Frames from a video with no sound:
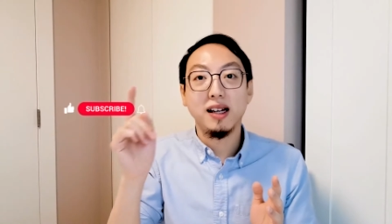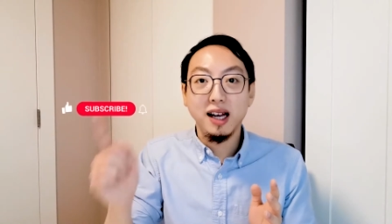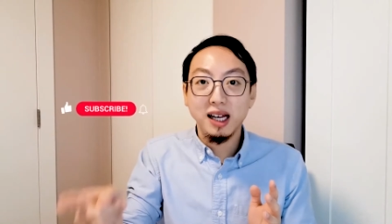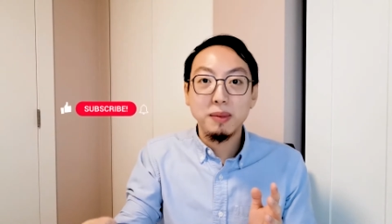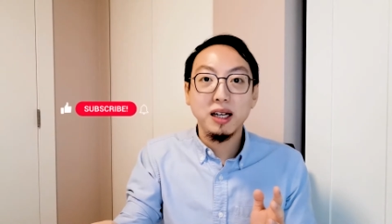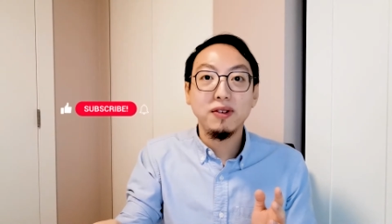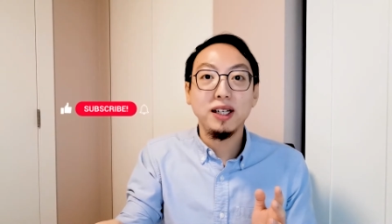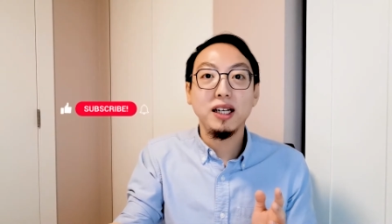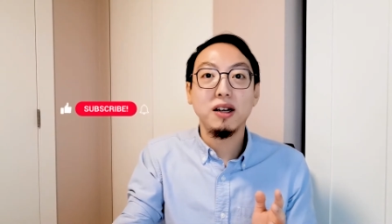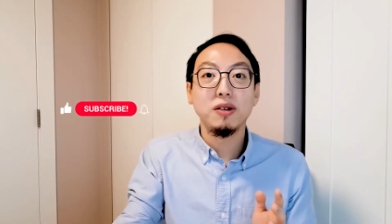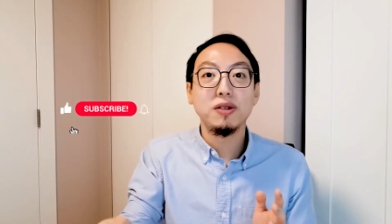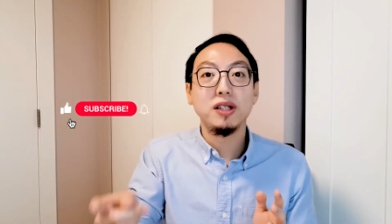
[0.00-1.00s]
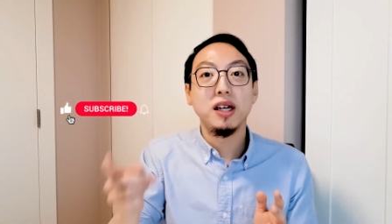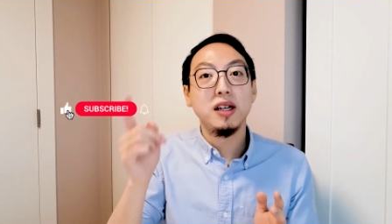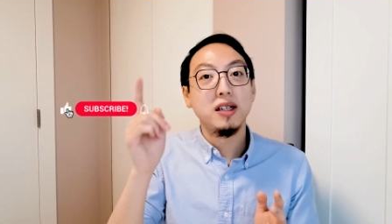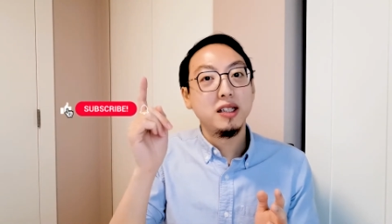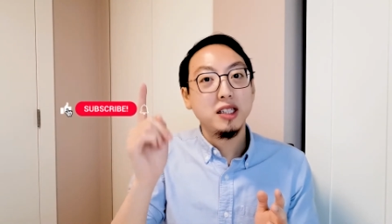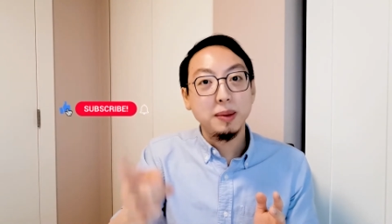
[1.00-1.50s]
like my videos,
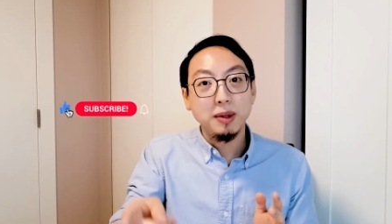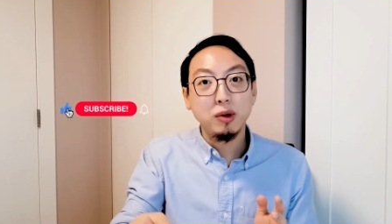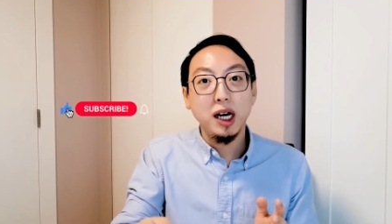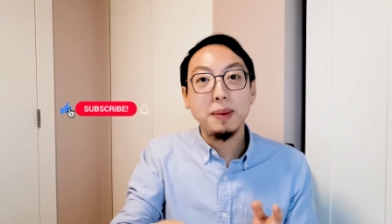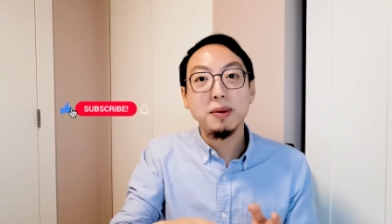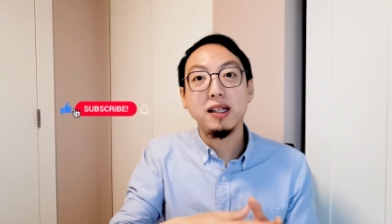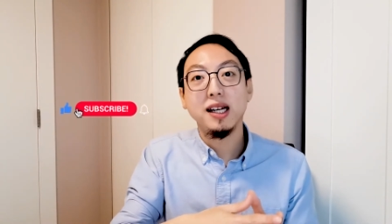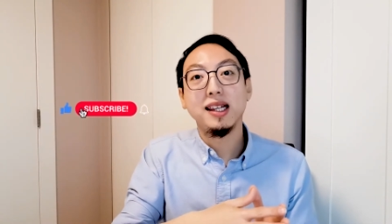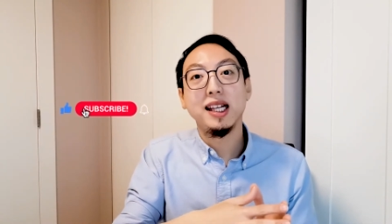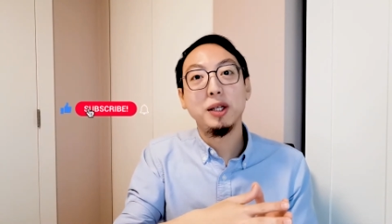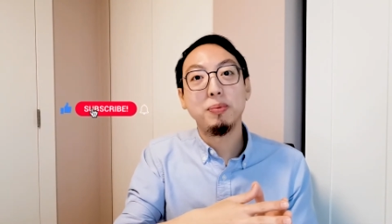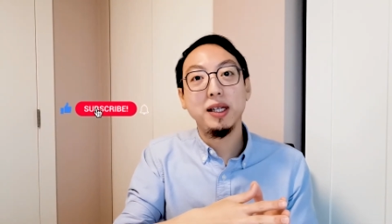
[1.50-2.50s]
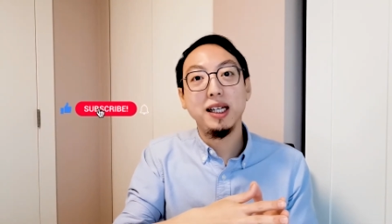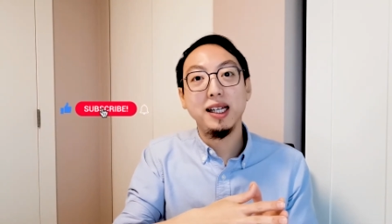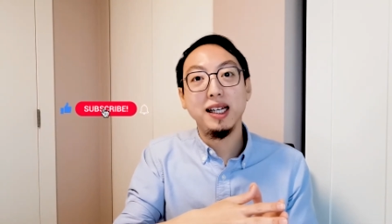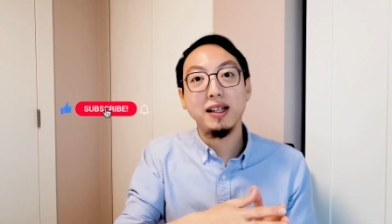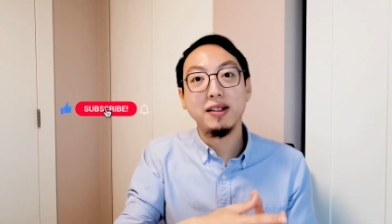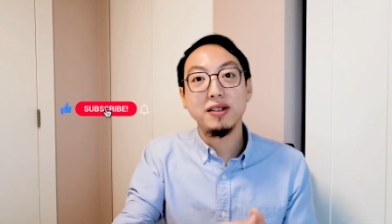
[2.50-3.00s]
subscribe to Let There
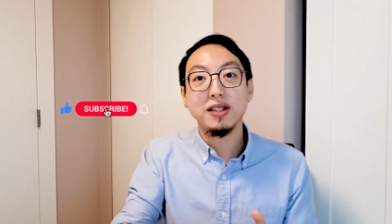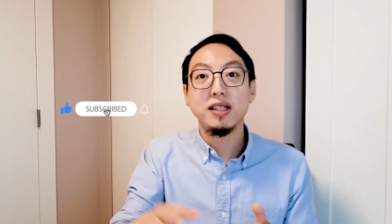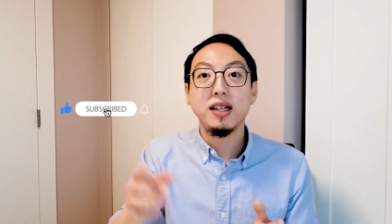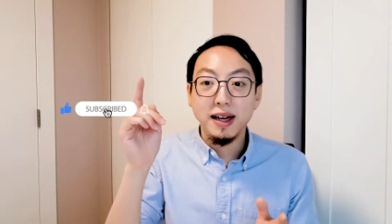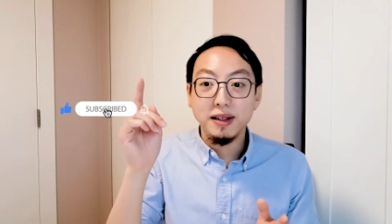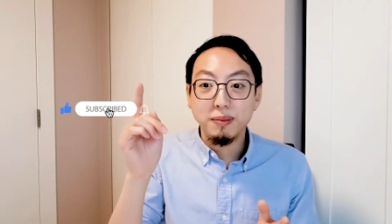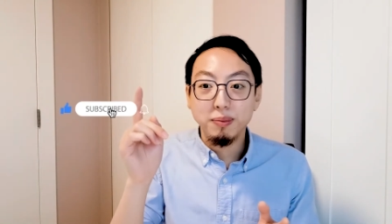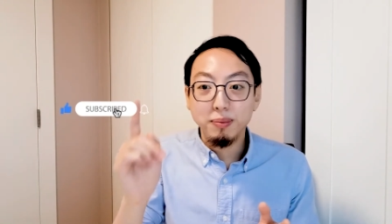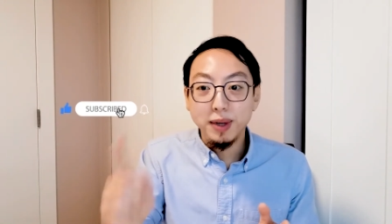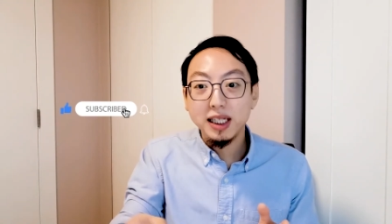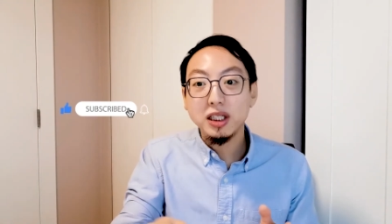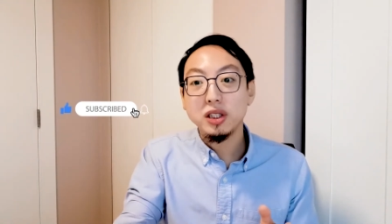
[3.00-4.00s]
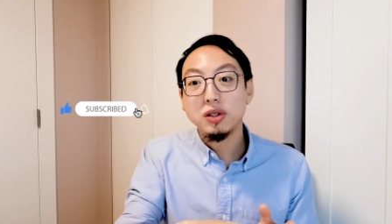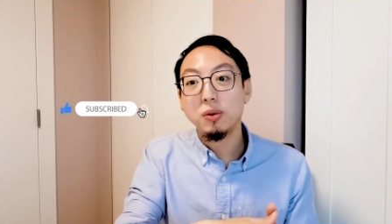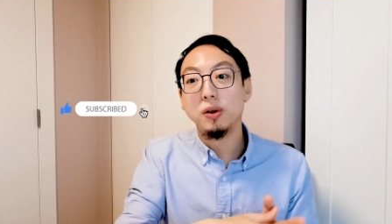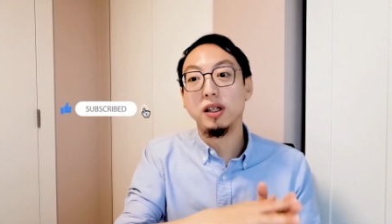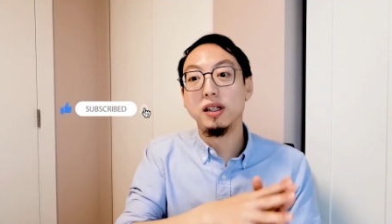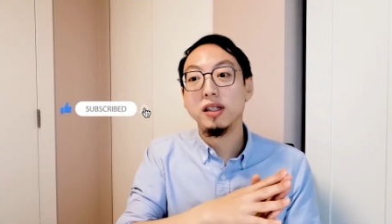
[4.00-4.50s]
Be Ears, and make
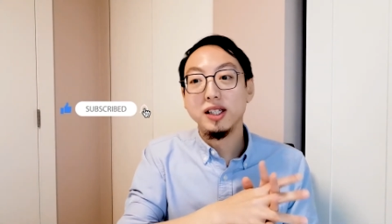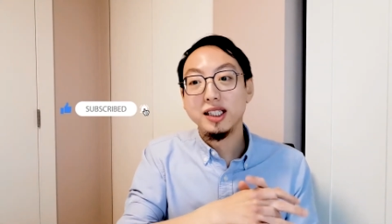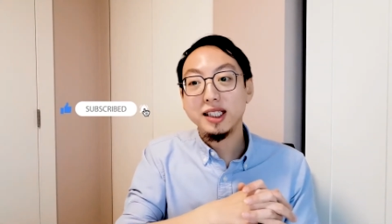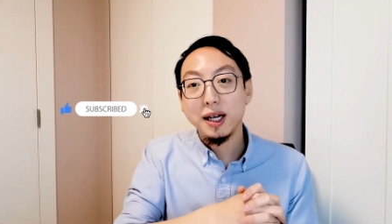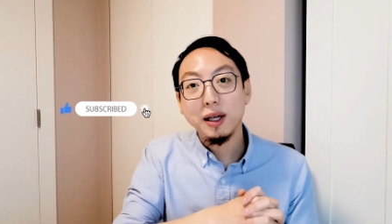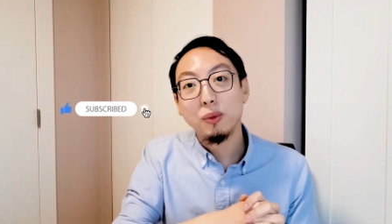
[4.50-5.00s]
sure to share